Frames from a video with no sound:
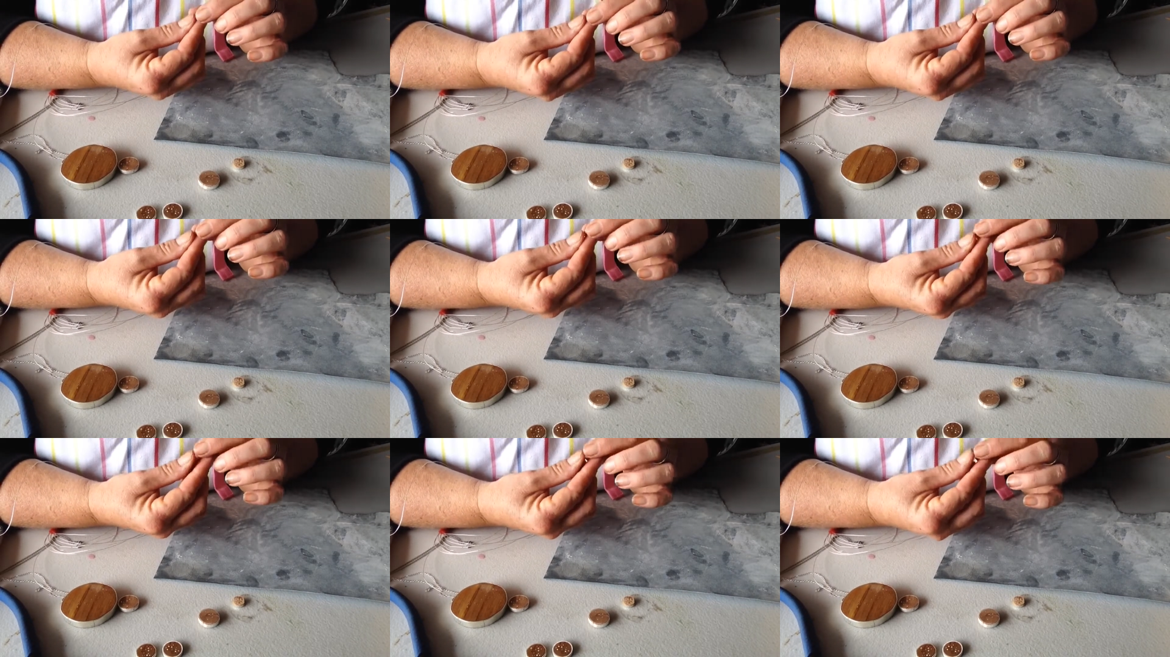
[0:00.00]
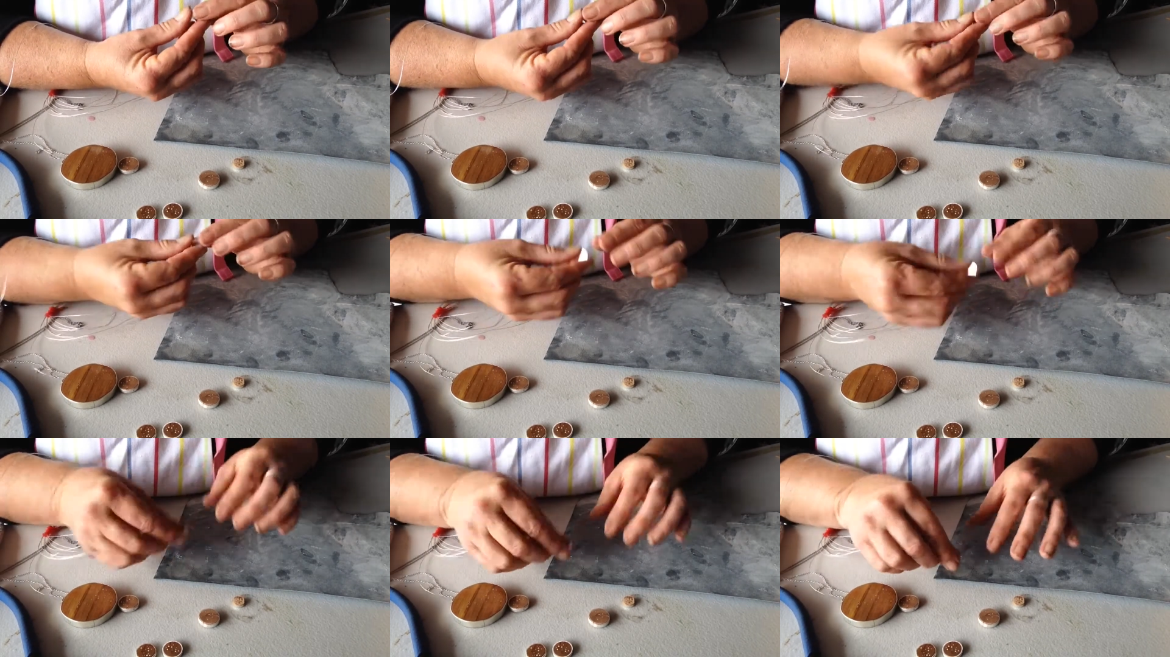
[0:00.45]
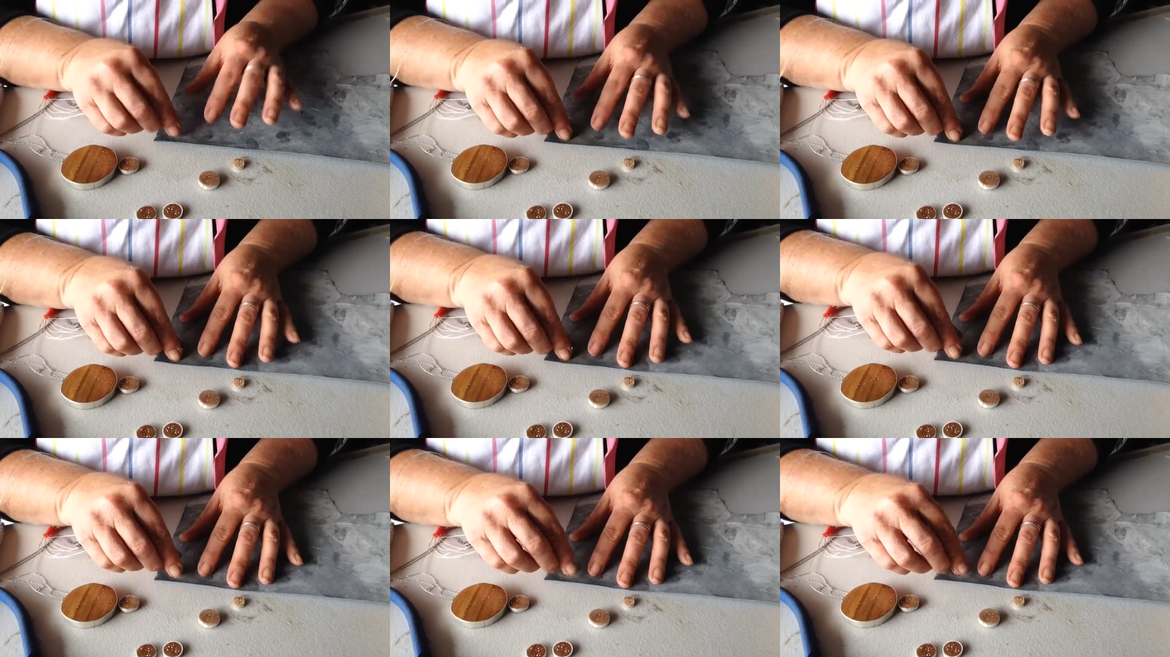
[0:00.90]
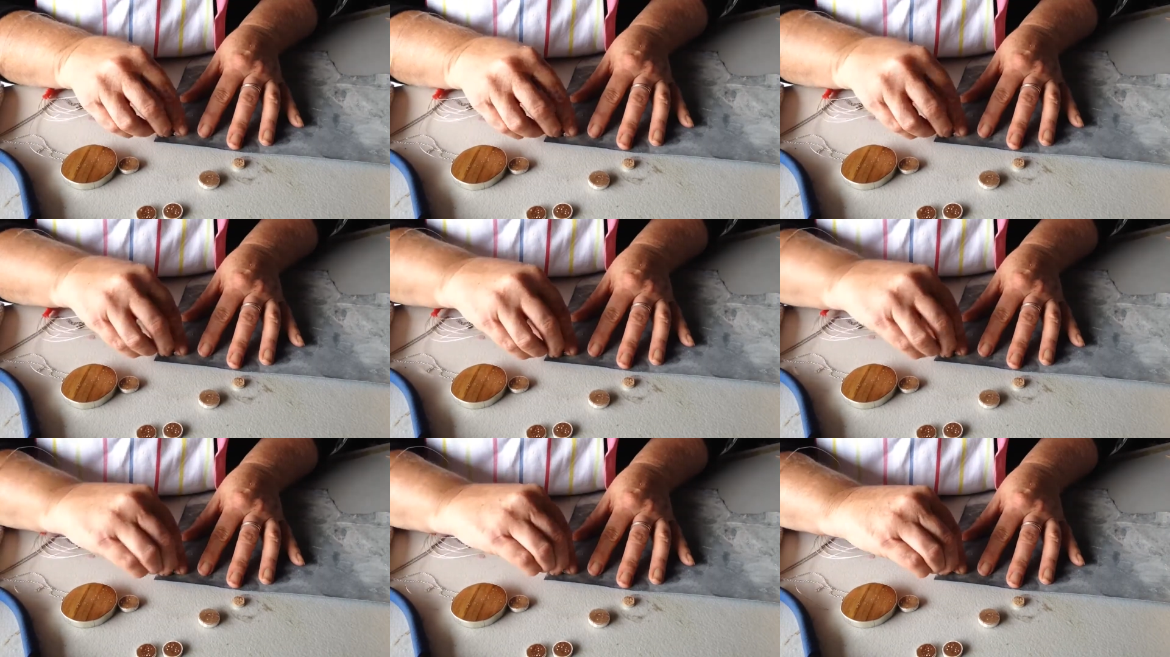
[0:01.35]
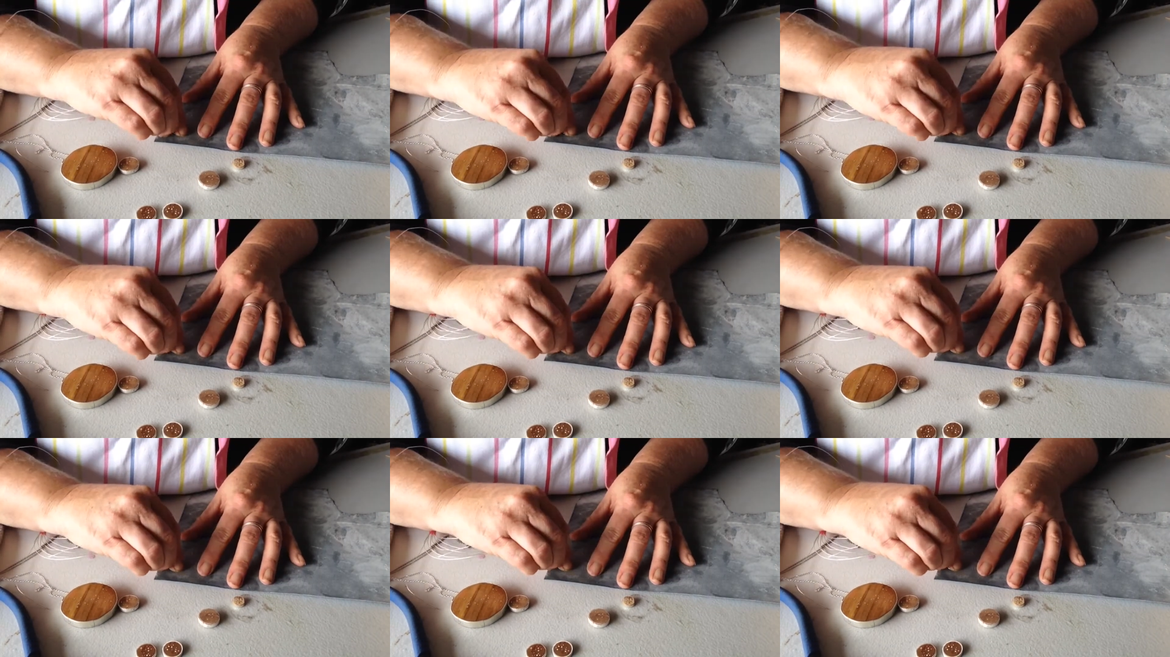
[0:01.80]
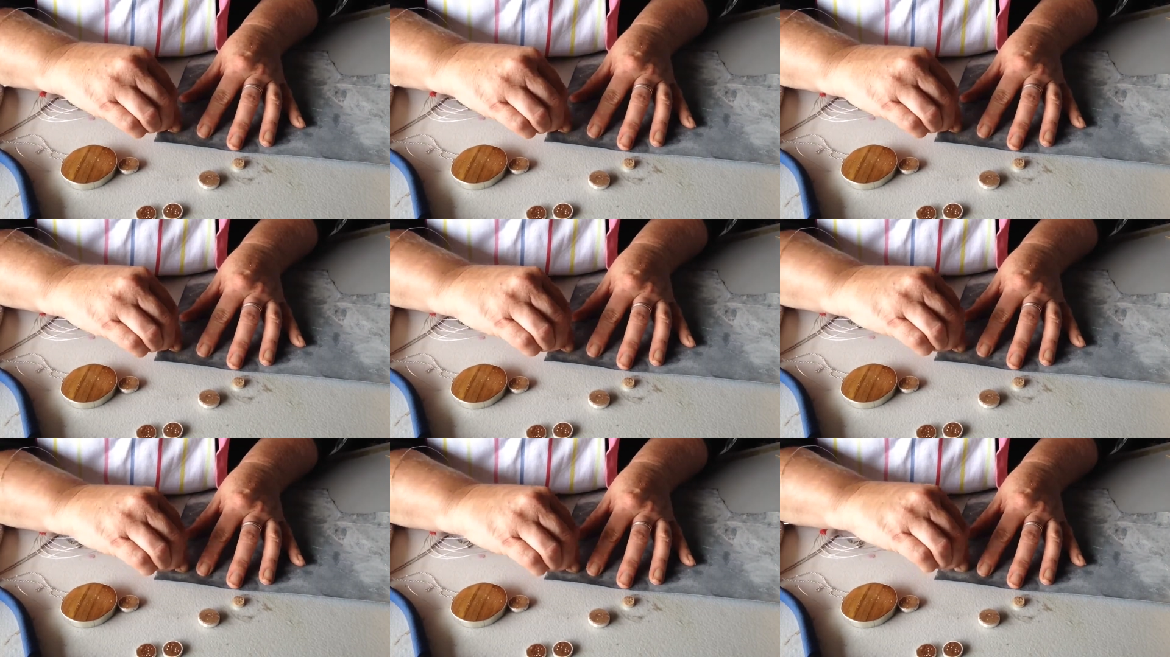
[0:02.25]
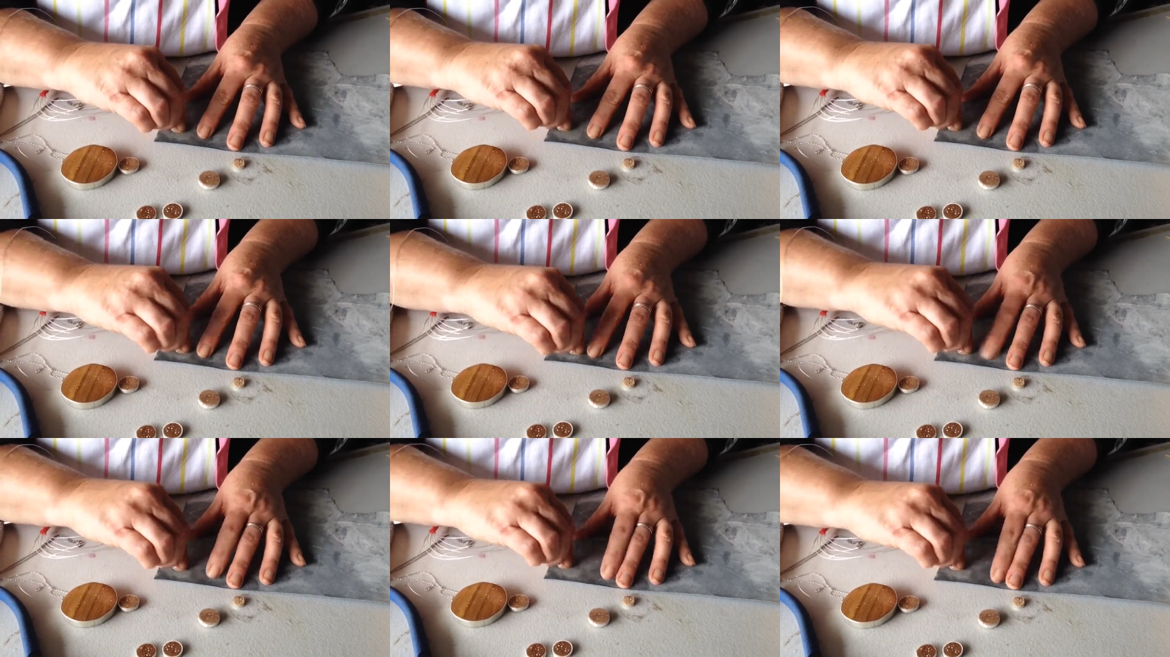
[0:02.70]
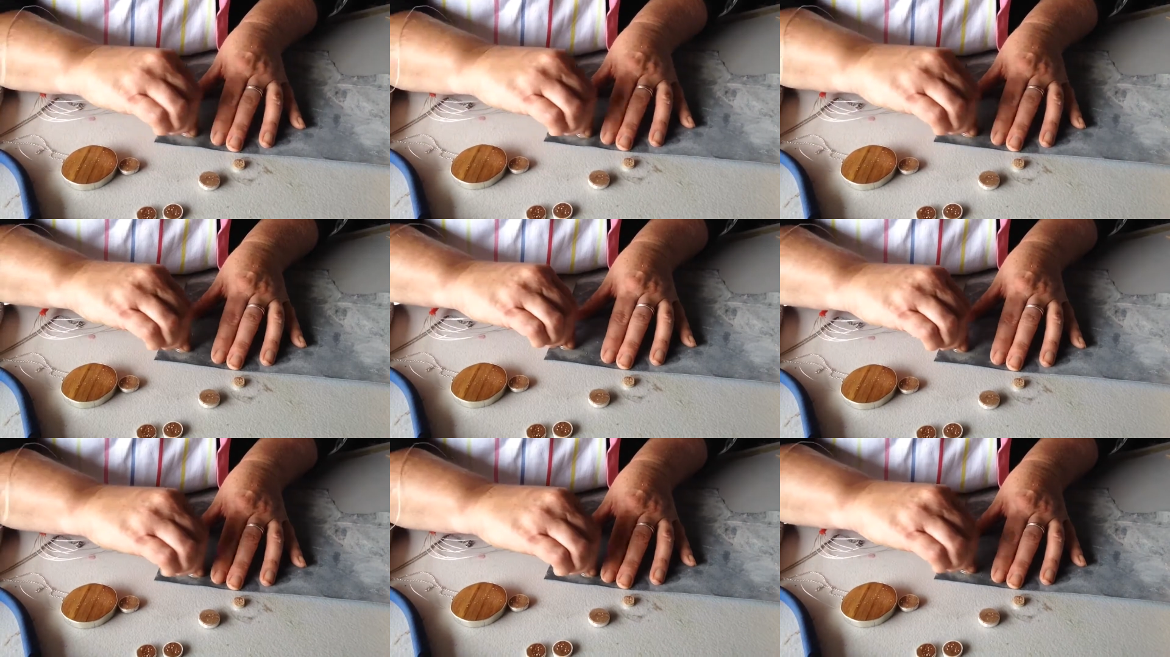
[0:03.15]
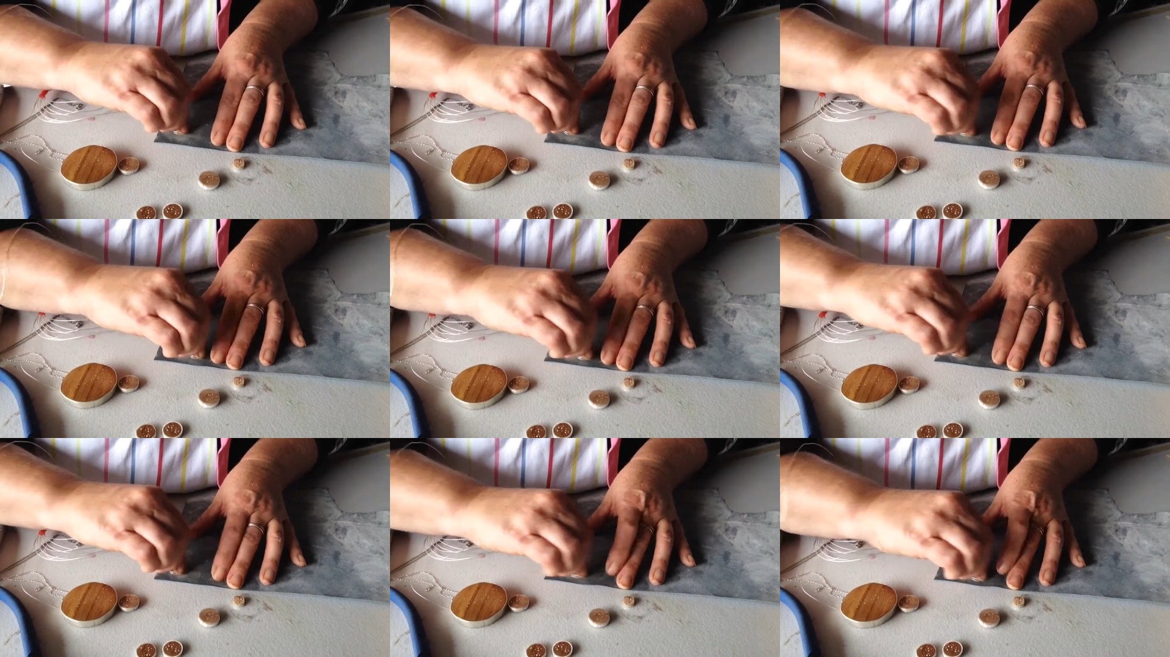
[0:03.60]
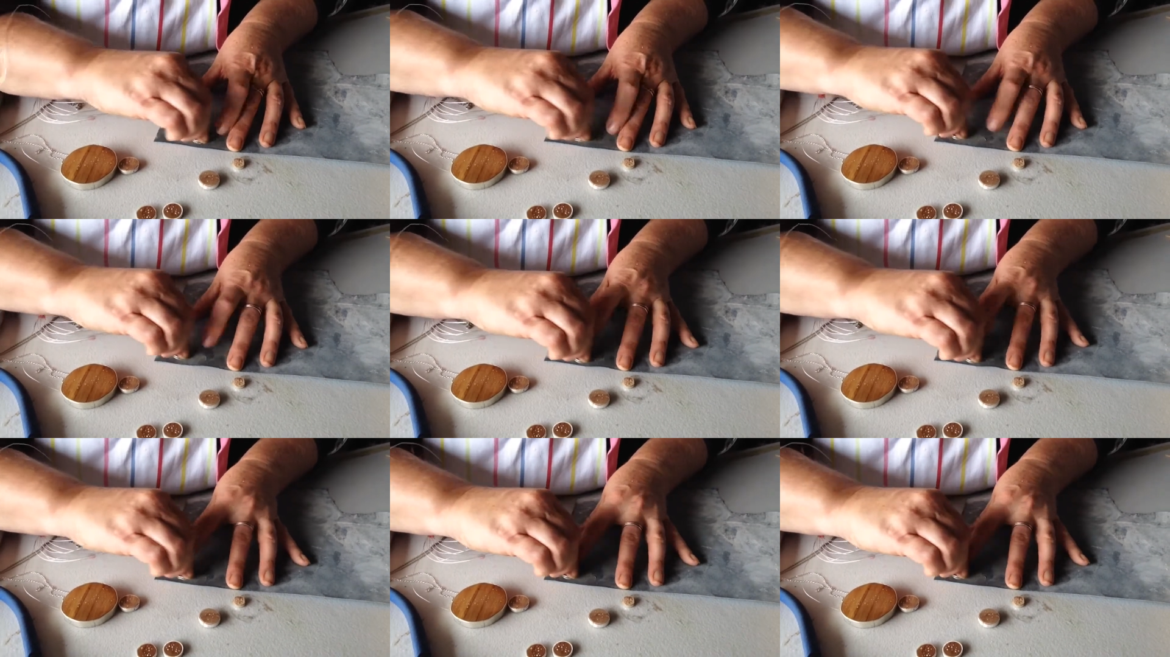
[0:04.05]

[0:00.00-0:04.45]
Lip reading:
[unreadable: no face in view]